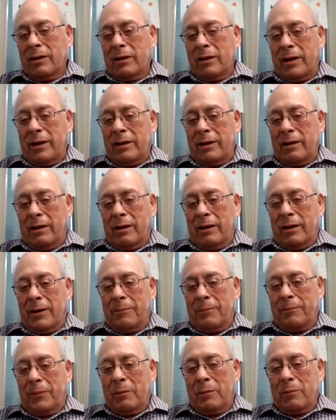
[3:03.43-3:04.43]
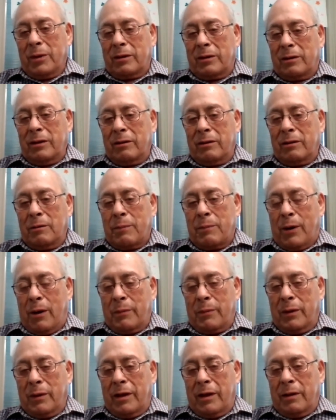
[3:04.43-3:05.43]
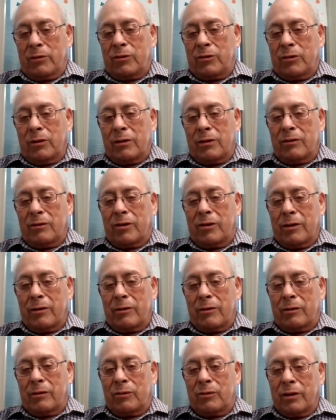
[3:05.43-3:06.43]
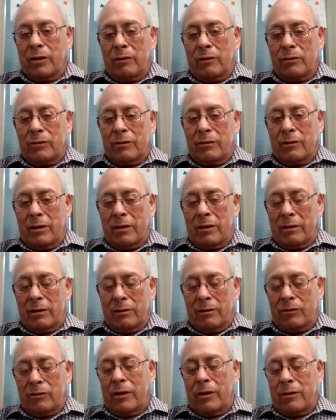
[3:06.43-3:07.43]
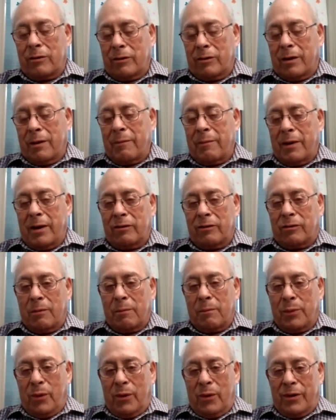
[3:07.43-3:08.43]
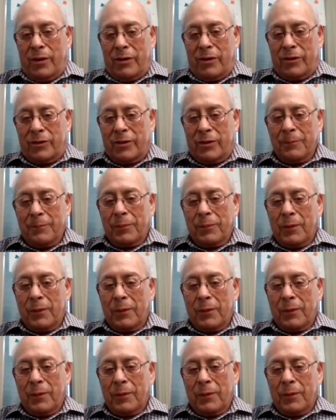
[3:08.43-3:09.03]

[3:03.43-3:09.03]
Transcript: But the Department of Labor still consider them as employers,